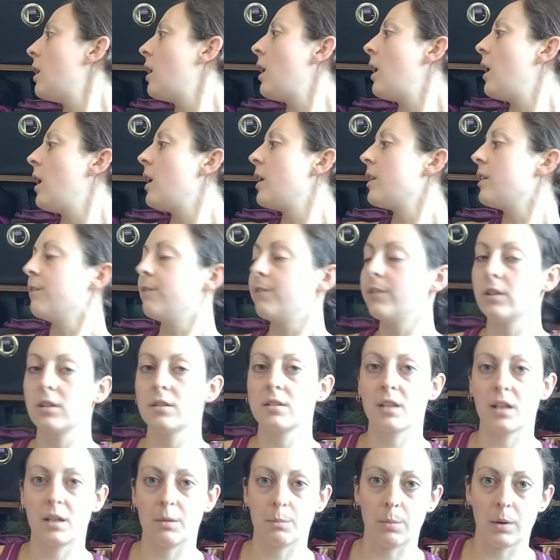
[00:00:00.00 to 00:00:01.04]
the
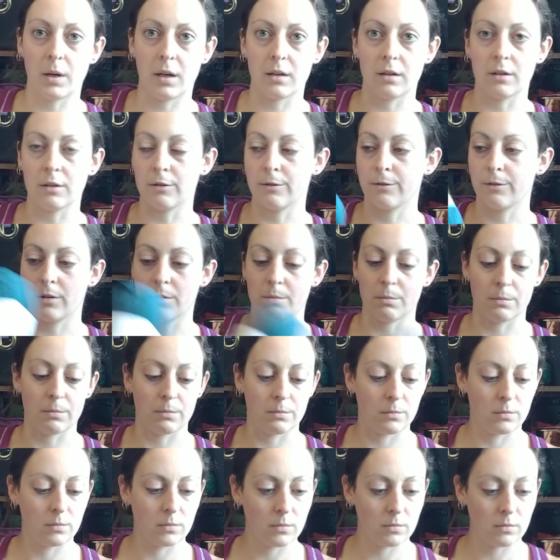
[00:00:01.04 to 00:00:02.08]
Feels Like Butter from
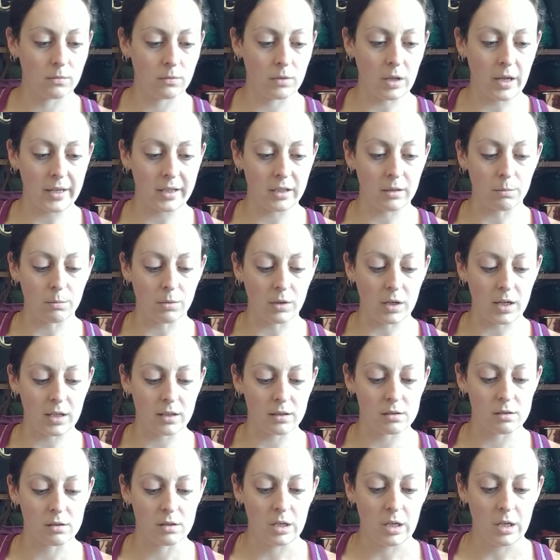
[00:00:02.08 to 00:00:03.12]
Lion Brand.
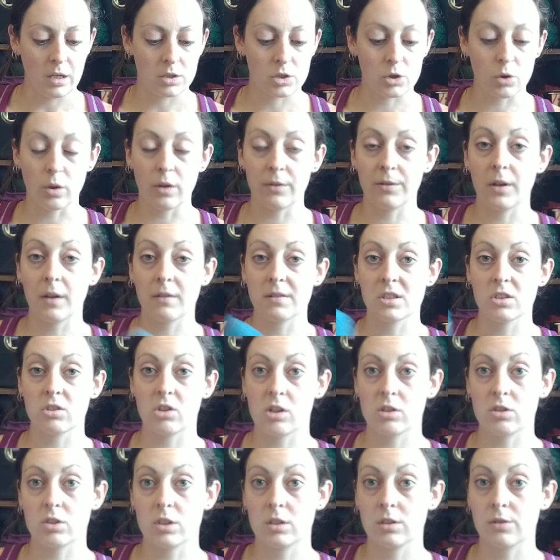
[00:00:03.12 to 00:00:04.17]
So if you have
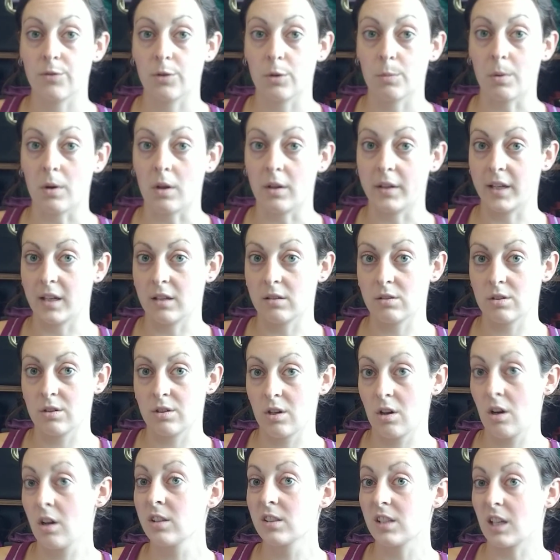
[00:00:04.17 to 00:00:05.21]
suggestions for polyester
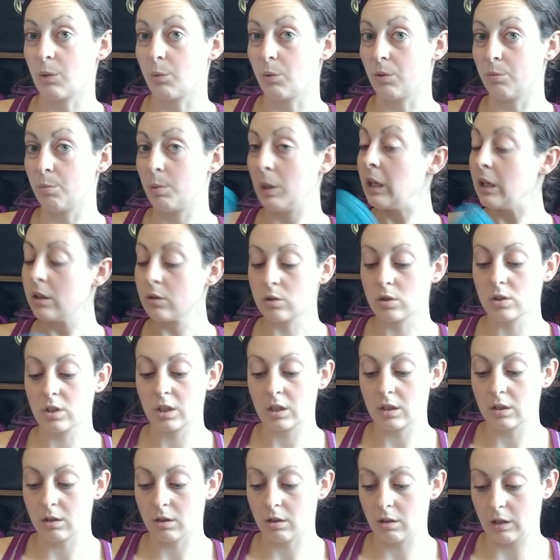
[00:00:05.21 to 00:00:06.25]
yarns, I would be
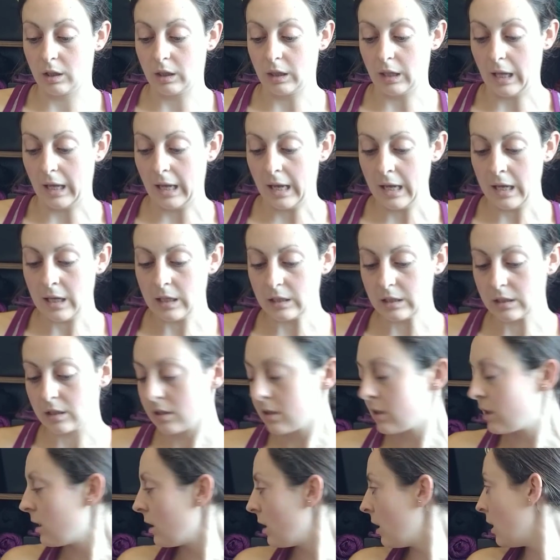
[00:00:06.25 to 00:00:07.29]
interested in doing that.
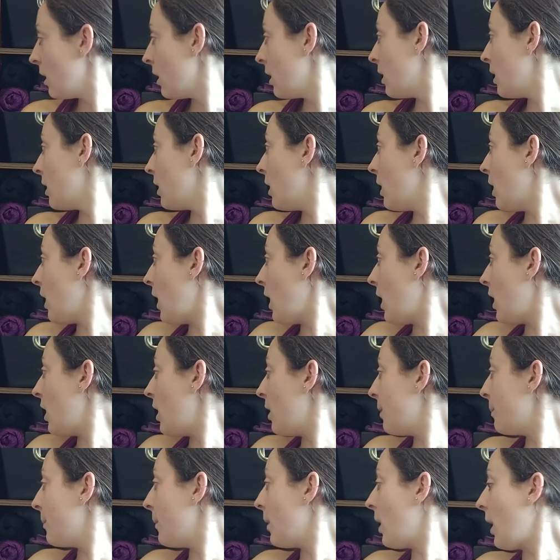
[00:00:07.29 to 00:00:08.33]

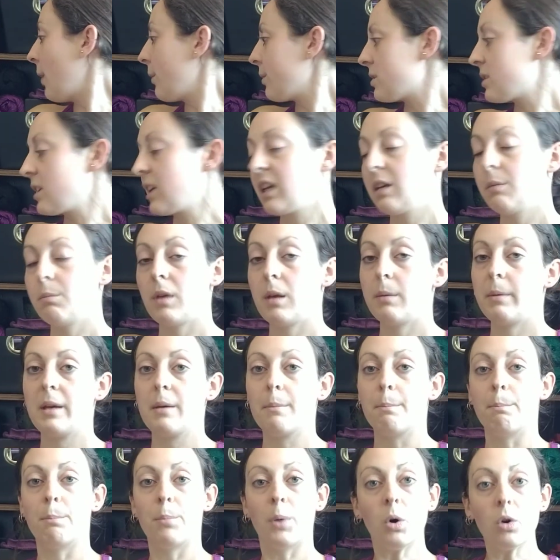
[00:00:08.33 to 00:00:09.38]
I was thinking maybe
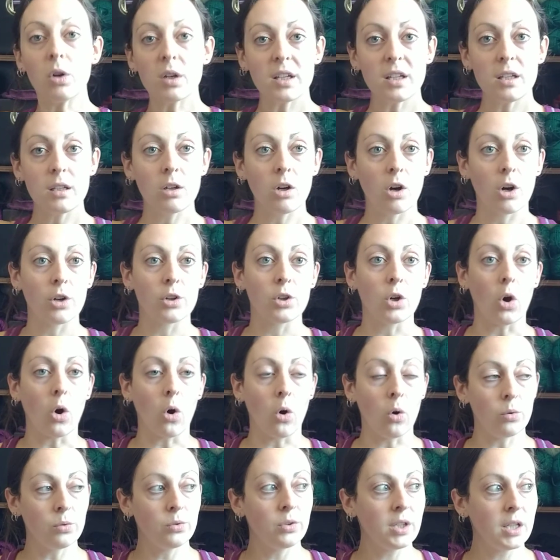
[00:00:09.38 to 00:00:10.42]
a bulky yarn
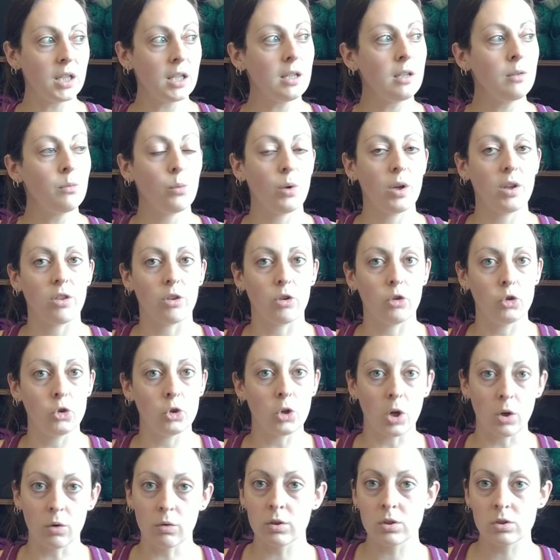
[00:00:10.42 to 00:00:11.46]
only with
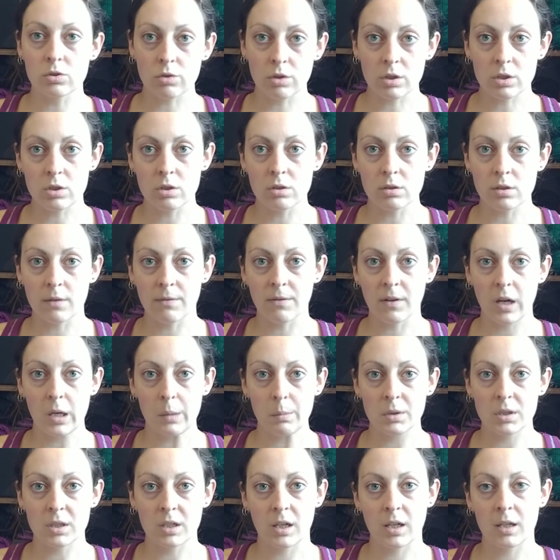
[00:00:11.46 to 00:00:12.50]
no restrictions on
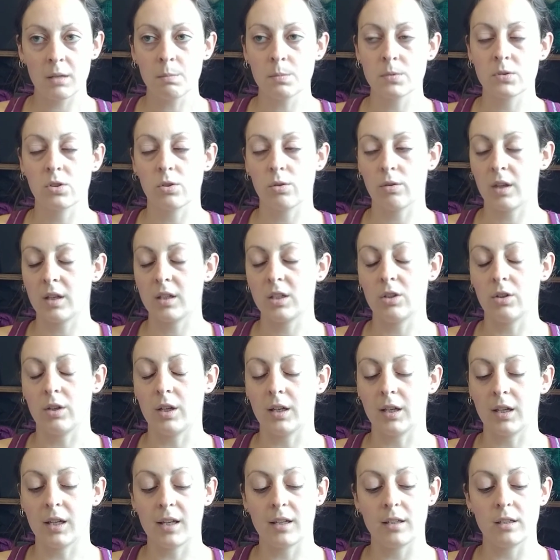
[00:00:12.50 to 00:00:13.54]
fiber type, so then you
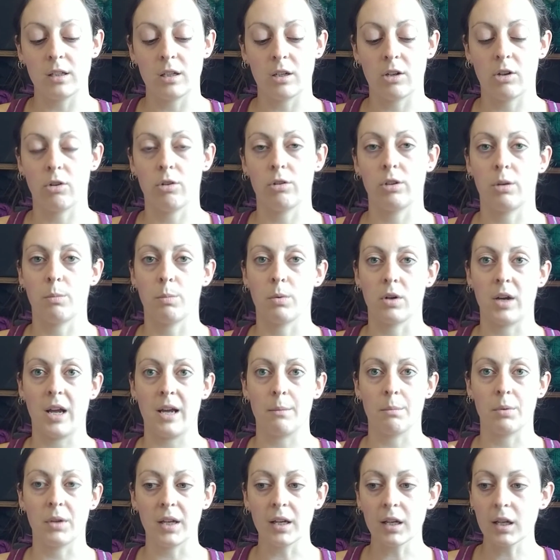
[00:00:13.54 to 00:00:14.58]
can get, your
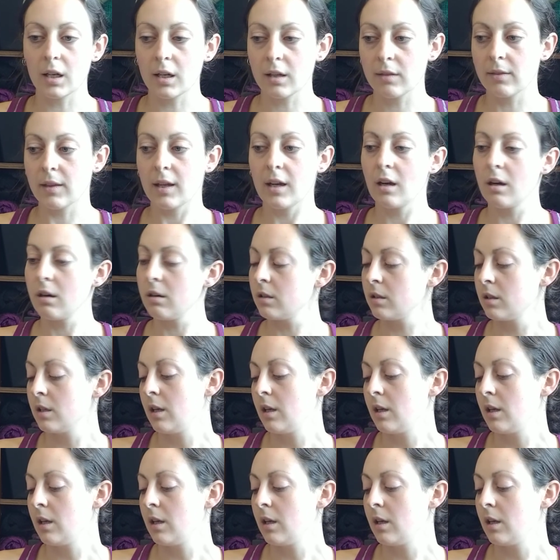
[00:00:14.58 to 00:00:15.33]
Bernat blanket in there.